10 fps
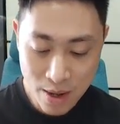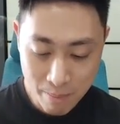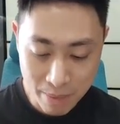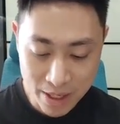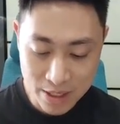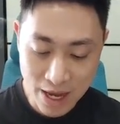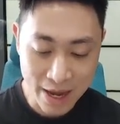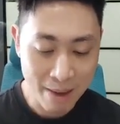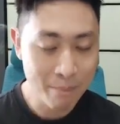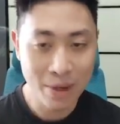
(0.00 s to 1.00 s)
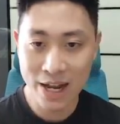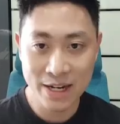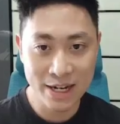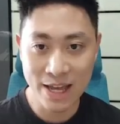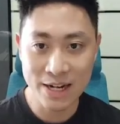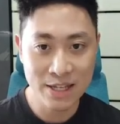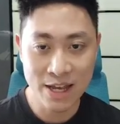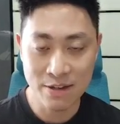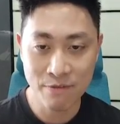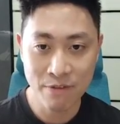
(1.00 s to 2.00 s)
But yeah, I'm glad that it at least
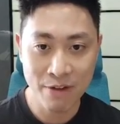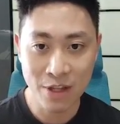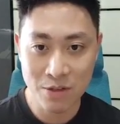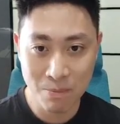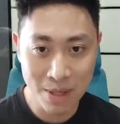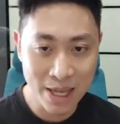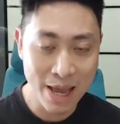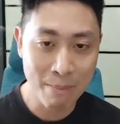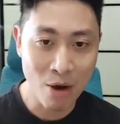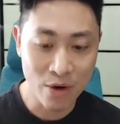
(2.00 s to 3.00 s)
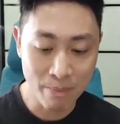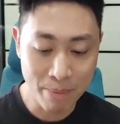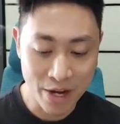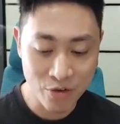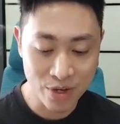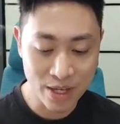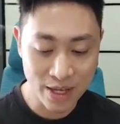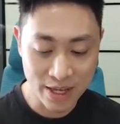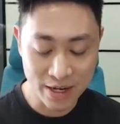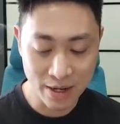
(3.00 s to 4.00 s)
has a 5000 mAh battery
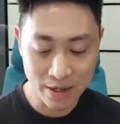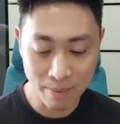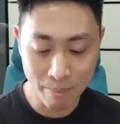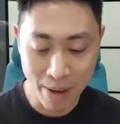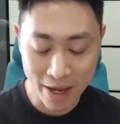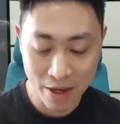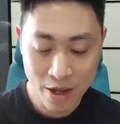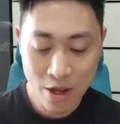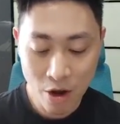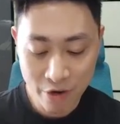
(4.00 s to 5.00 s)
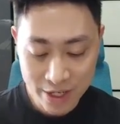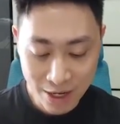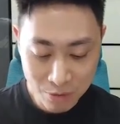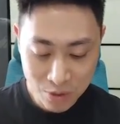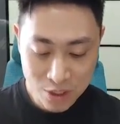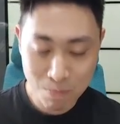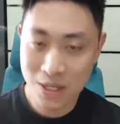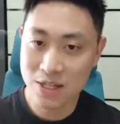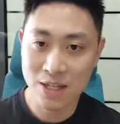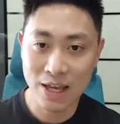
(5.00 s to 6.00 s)
in the back. Alright, down to the
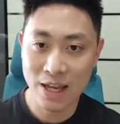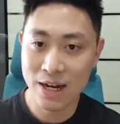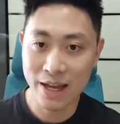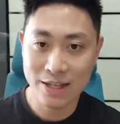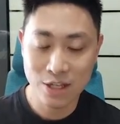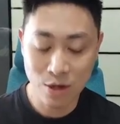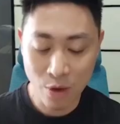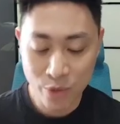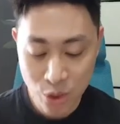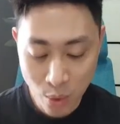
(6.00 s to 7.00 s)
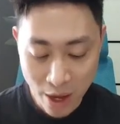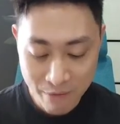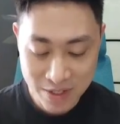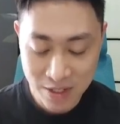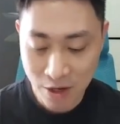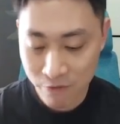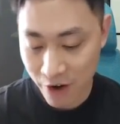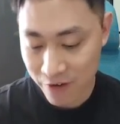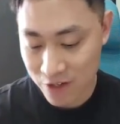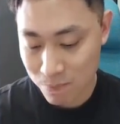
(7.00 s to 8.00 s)
speakers again. Like I said, we do have a single
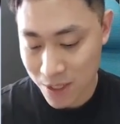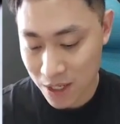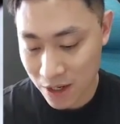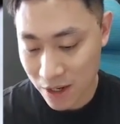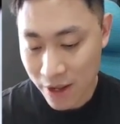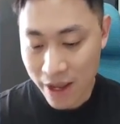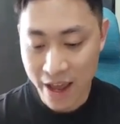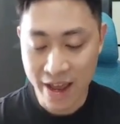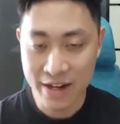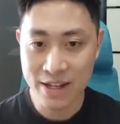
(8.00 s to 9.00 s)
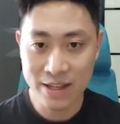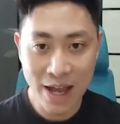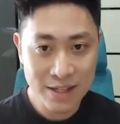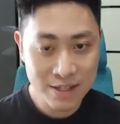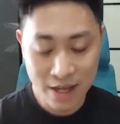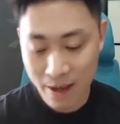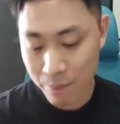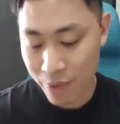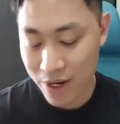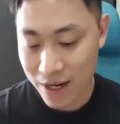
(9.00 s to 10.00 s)
firing speaker and it does get
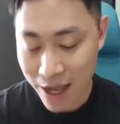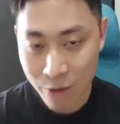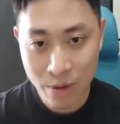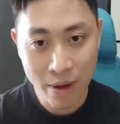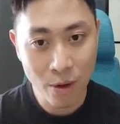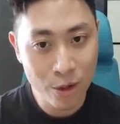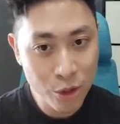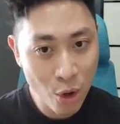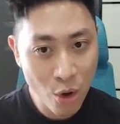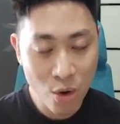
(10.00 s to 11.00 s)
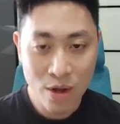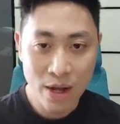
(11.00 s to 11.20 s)
pretty loud, although